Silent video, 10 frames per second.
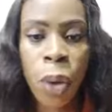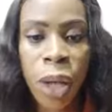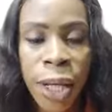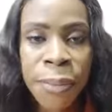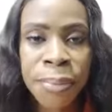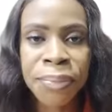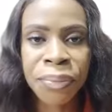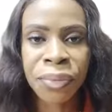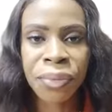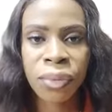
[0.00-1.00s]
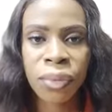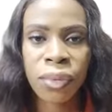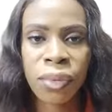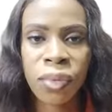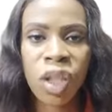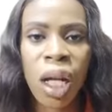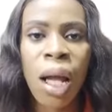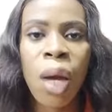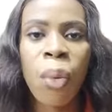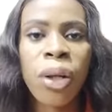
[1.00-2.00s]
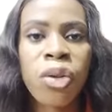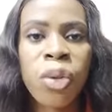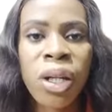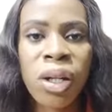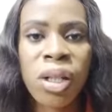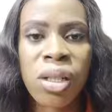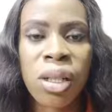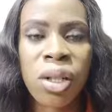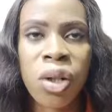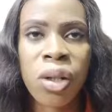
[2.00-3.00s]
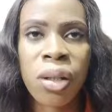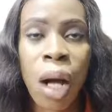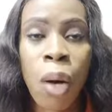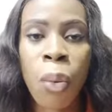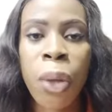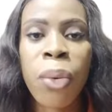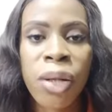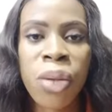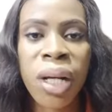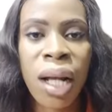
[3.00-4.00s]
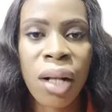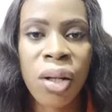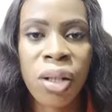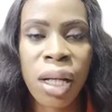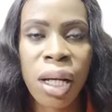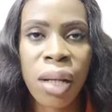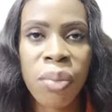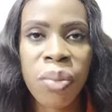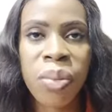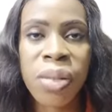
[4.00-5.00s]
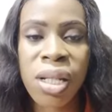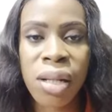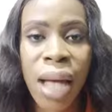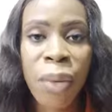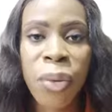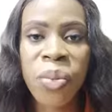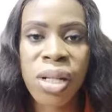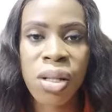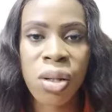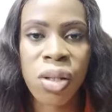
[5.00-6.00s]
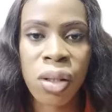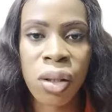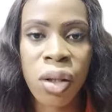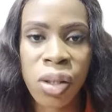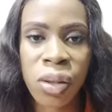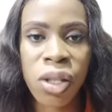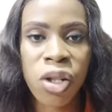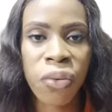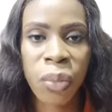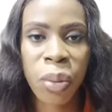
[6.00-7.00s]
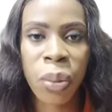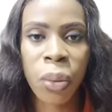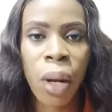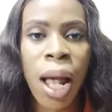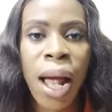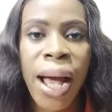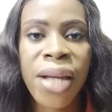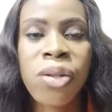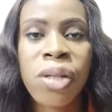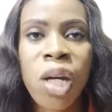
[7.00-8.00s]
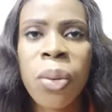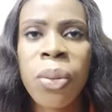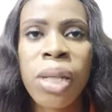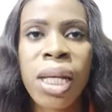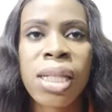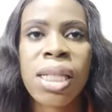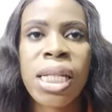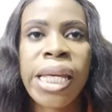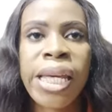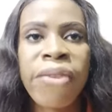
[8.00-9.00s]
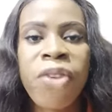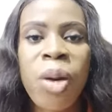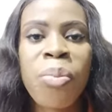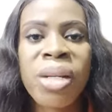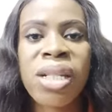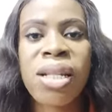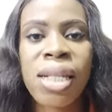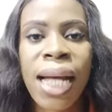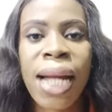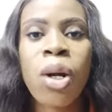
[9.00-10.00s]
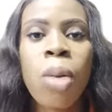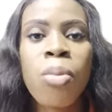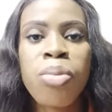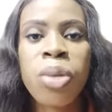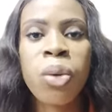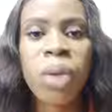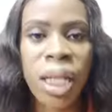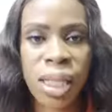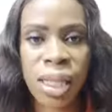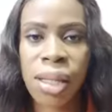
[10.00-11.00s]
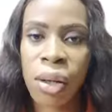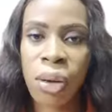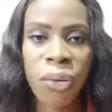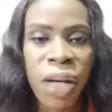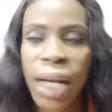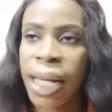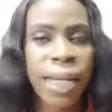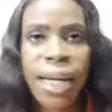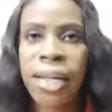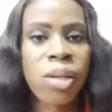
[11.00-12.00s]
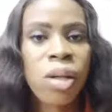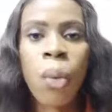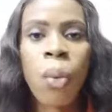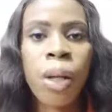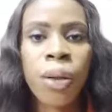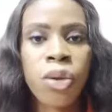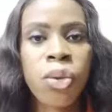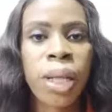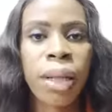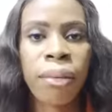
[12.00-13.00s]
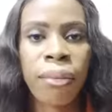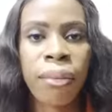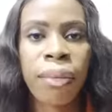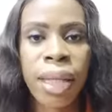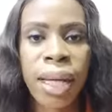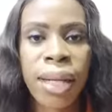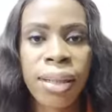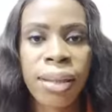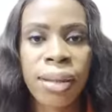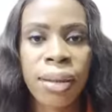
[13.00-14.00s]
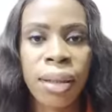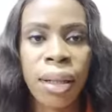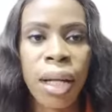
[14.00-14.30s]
okay, when doing your consultation, when we're doing our agribusiness consultation for people, I used to tell people that if your business cannot build itself, then it's not worth doing. Yes.